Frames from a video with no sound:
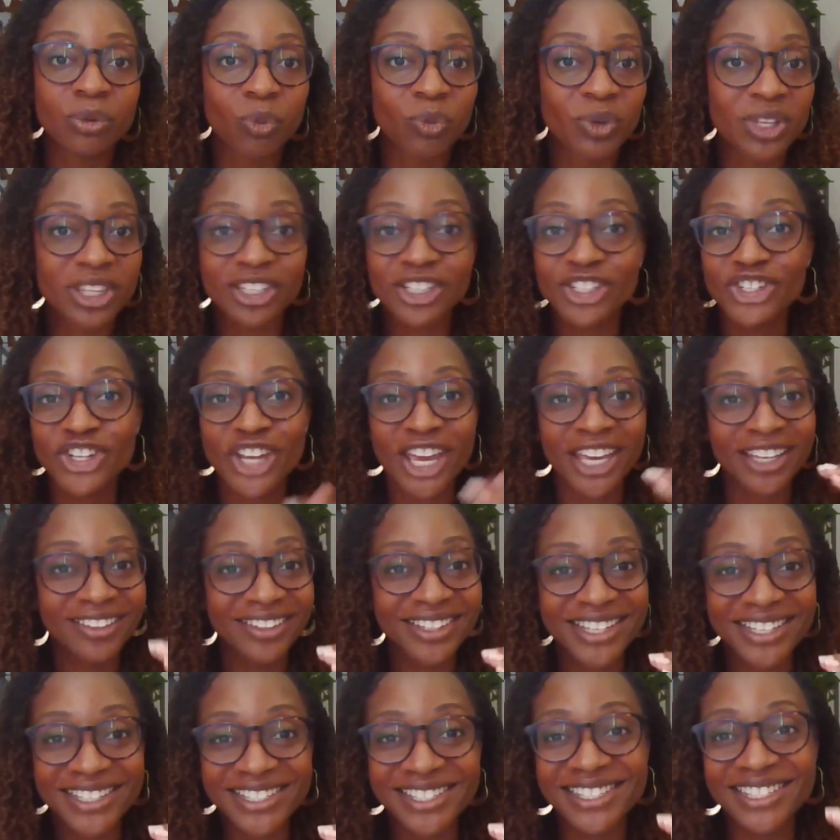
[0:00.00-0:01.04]
with a
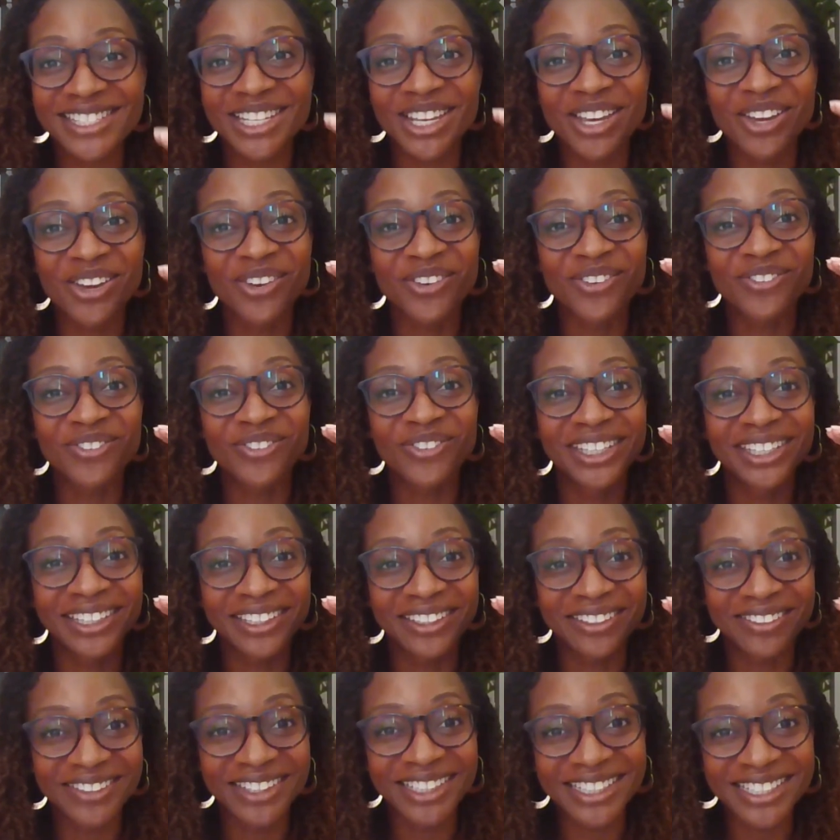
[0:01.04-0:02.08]
checklist of
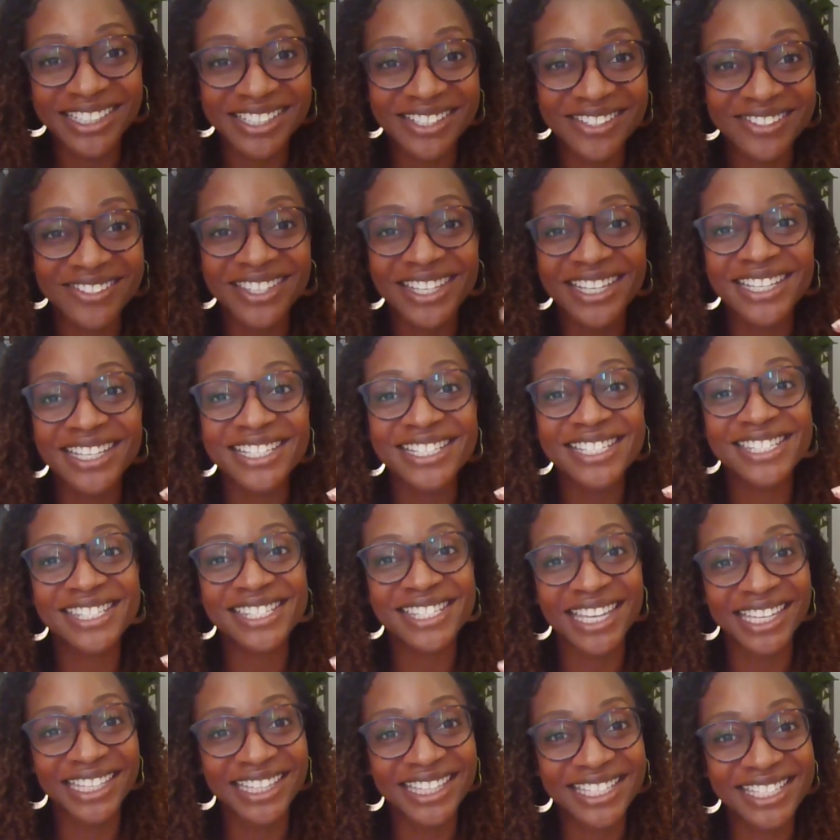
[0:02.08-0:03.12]
you need to do this,
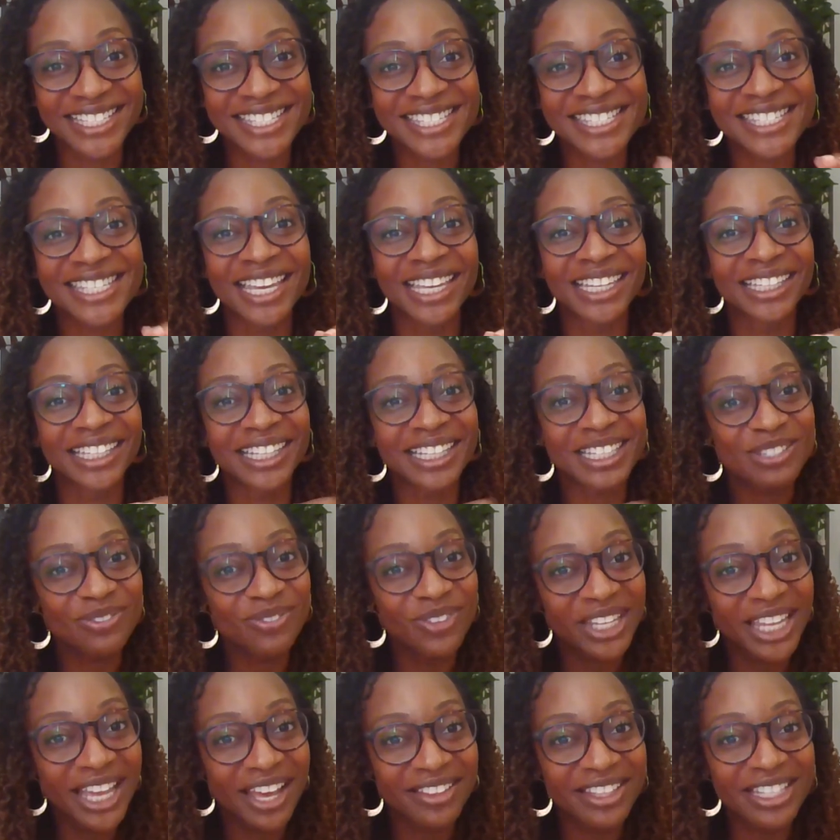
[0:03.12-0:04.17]
and let's
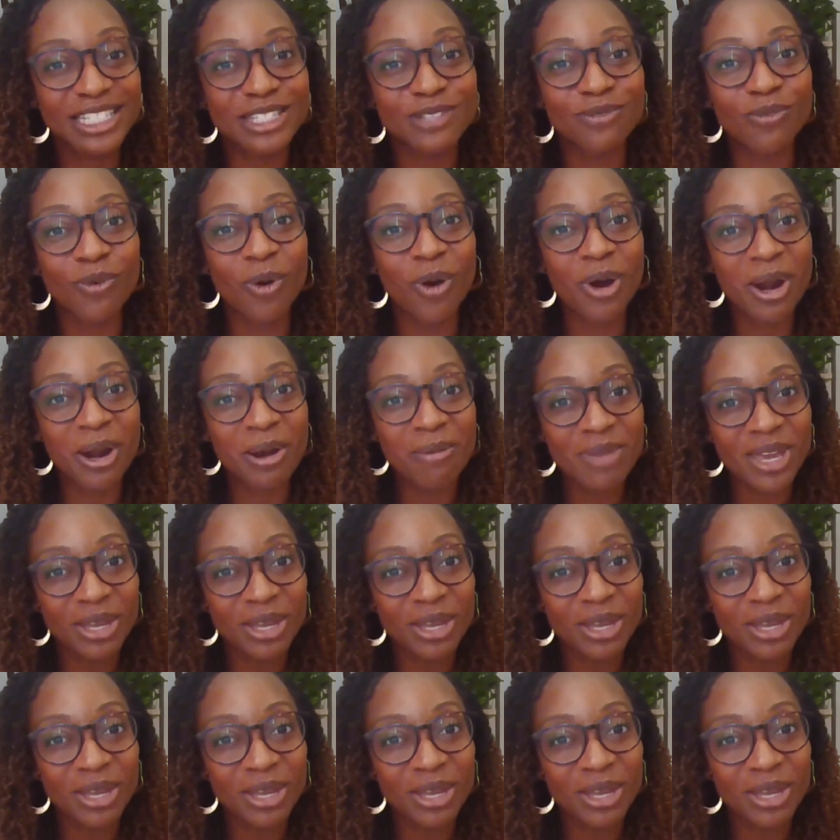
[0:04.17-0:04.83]
fill out this form,